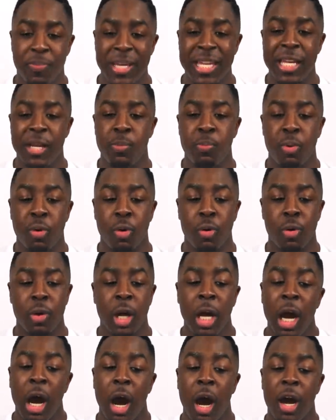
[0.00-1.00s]
people
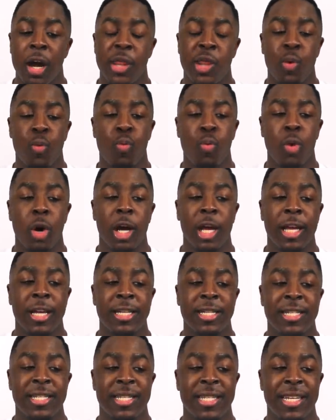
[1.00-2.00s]
are the
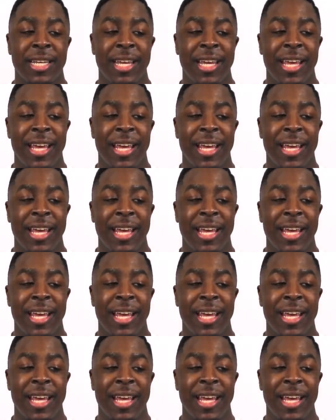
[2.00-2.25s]
ones